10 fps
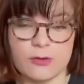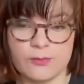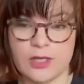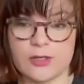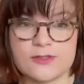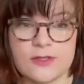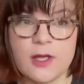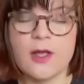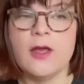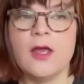because
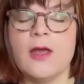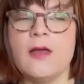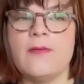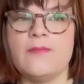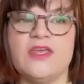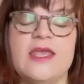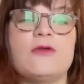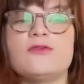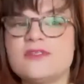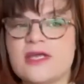they get
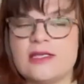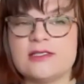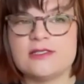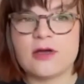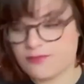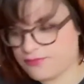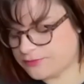a sense of